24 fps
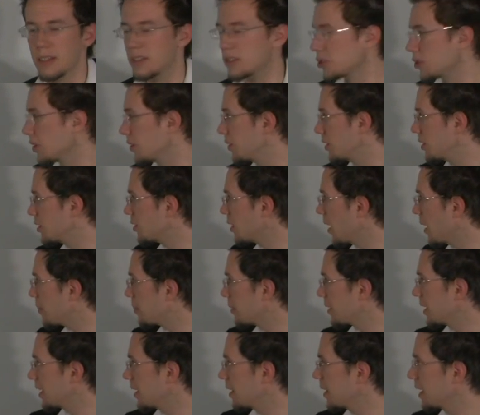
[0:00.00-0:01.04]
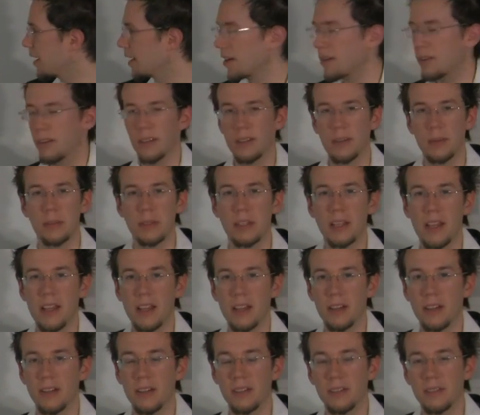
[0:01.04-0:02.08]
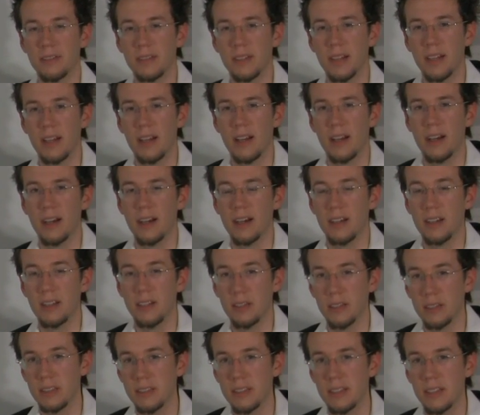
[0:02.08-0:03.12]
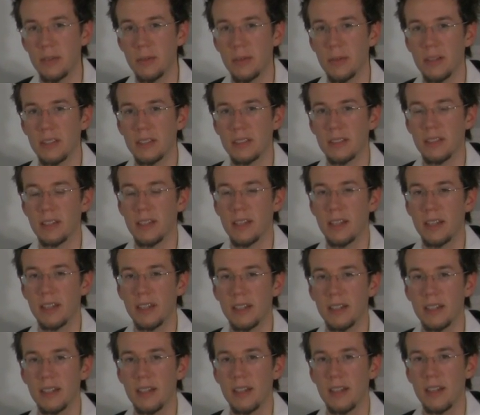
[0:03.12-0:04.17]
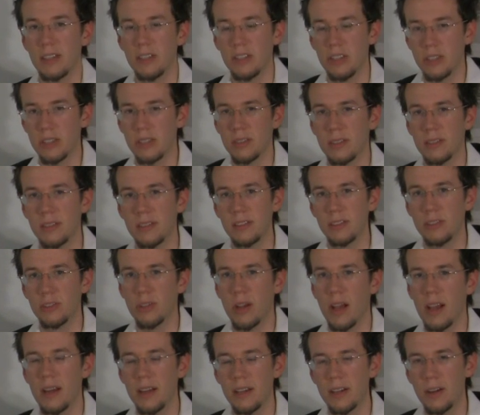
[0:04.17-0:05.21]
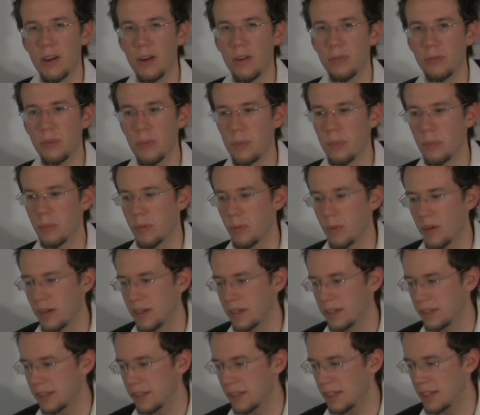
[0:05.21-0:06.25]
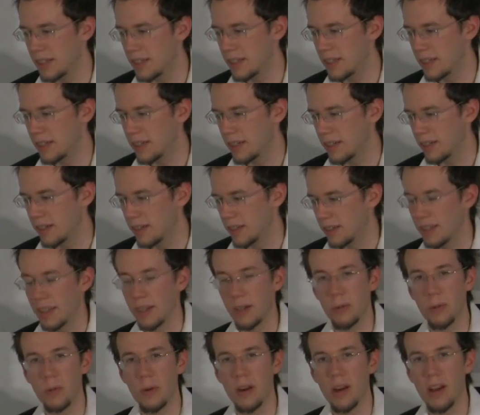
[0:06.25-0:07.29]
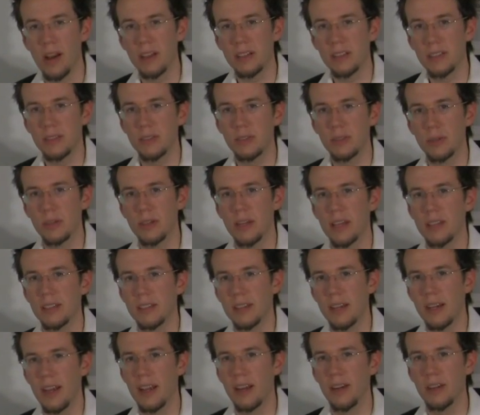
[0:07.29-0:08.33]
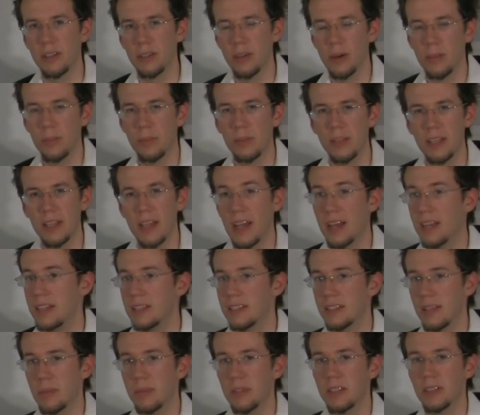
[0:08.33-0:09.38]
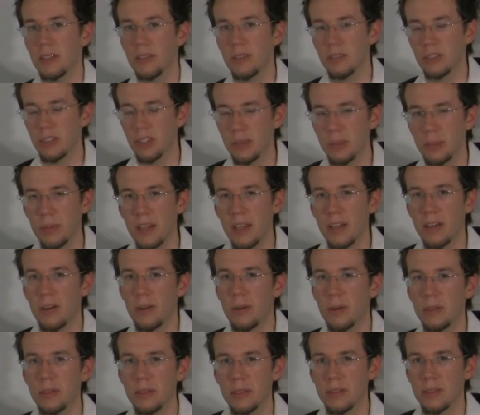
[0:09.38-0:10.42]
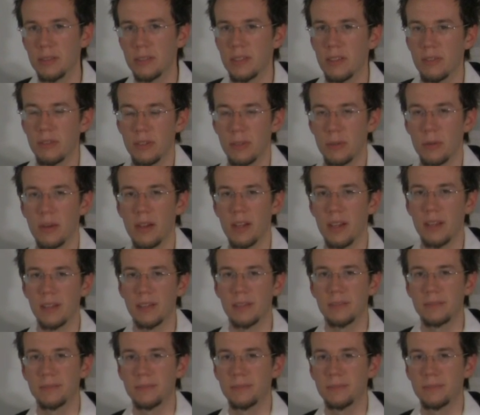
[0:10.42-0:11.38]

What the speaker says: So if you try playing that out on the piano, you'll see what it's like. Just try to go from one key, like one octave to another, and don't play any semitones. Just play whole tones every way.